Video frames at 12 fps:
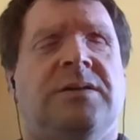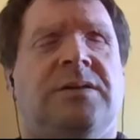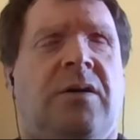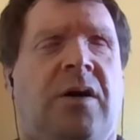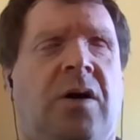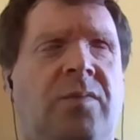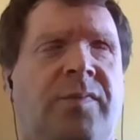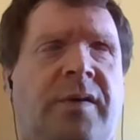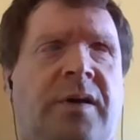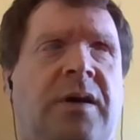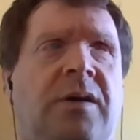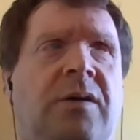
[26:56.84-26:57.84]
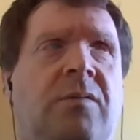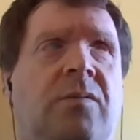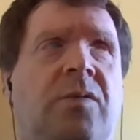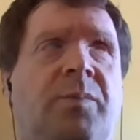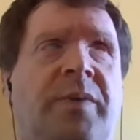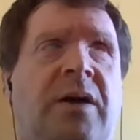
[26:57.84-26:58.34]
So hopefully,
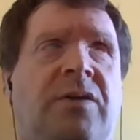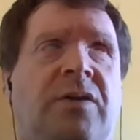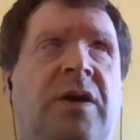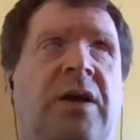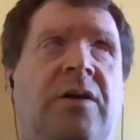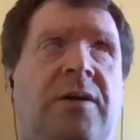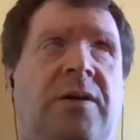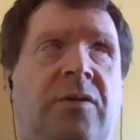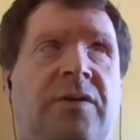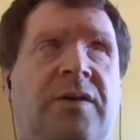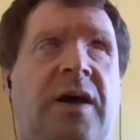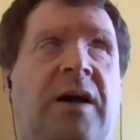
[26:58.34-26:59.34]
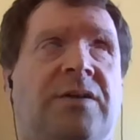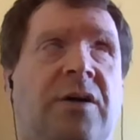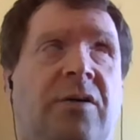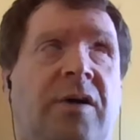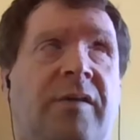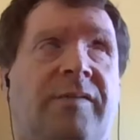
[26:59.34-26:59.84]
be able to include
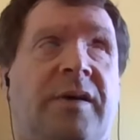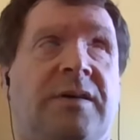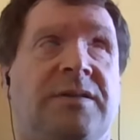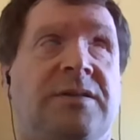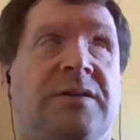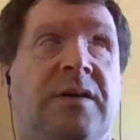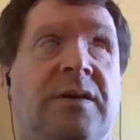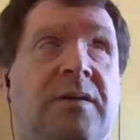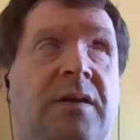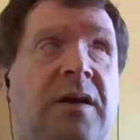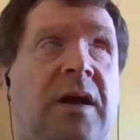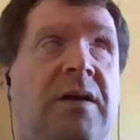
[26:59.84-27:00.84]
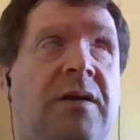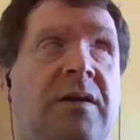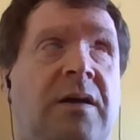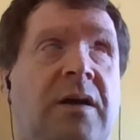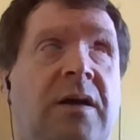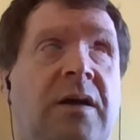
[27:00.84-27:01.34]
tactile graphics in
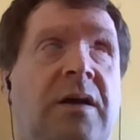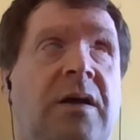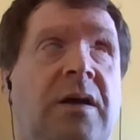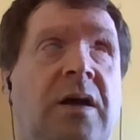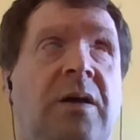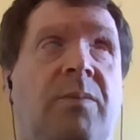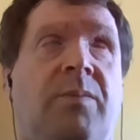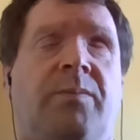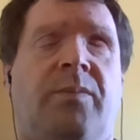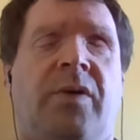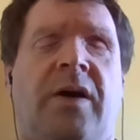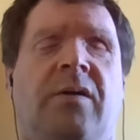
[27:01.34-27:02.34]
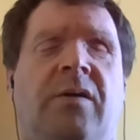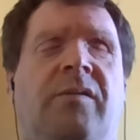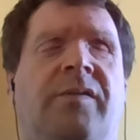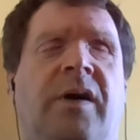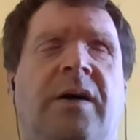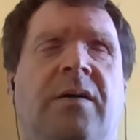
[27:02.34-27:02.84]
an e-braille
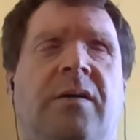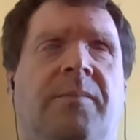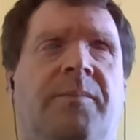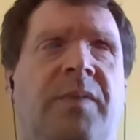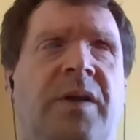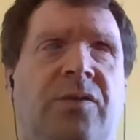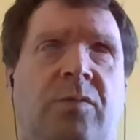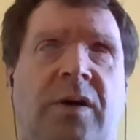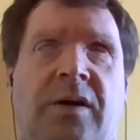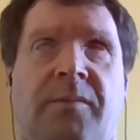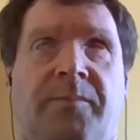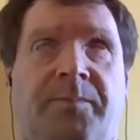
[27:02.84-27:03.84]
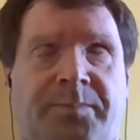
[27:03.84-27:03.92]
file as well.